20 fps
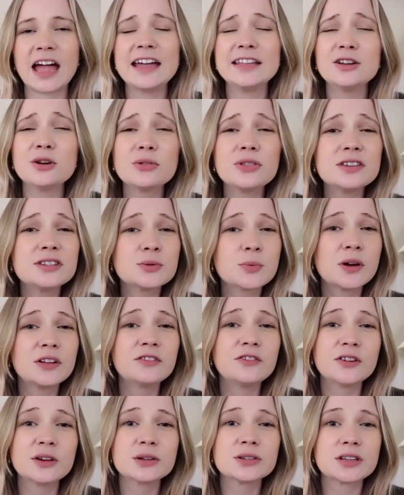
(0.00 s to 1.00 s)
I know this
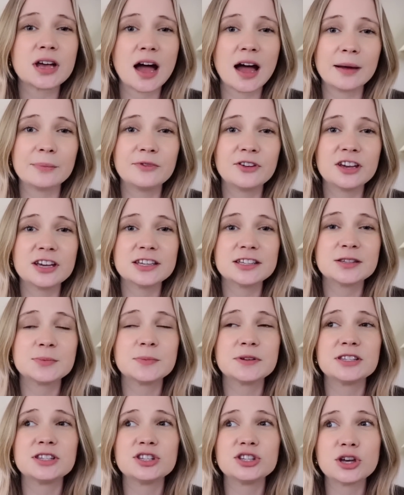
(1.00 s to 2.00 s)
one feels obvious,
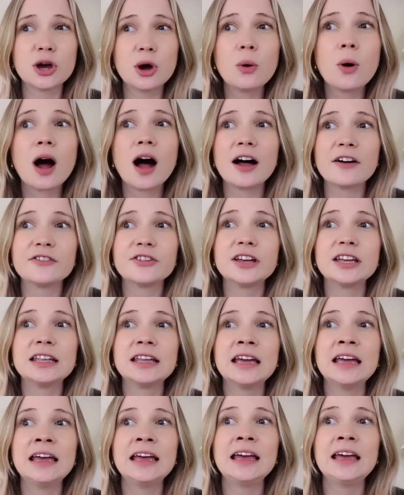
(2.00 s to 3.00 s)
but so often